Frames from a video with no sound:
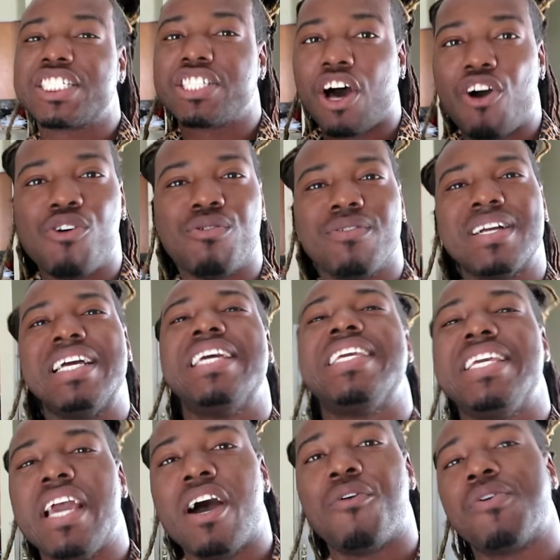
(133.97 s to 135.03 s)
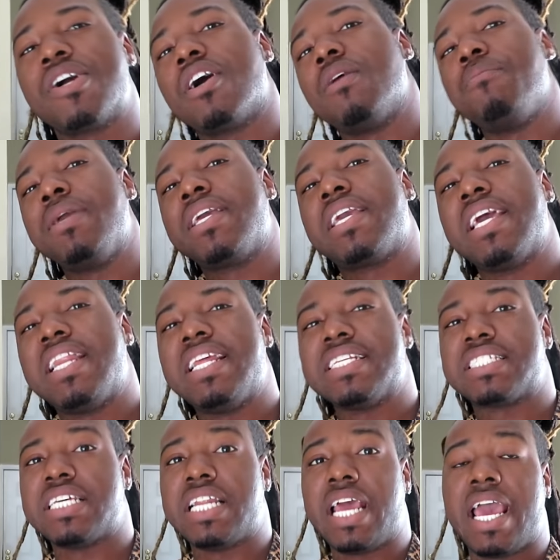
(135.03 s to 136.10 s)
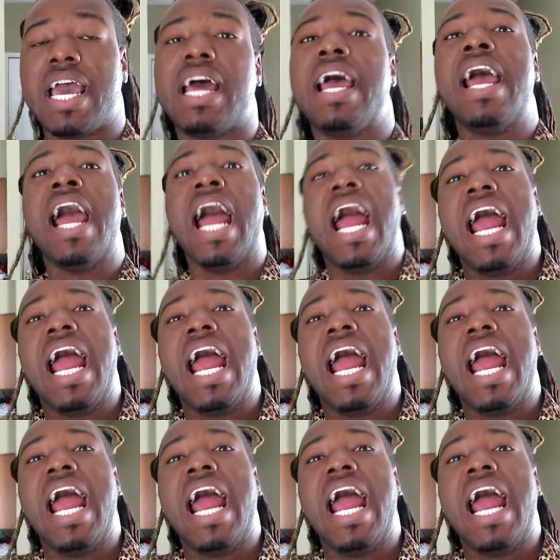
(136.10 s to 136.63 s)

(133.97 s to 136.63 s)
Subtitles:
So yeah, we're gonna be getting into that.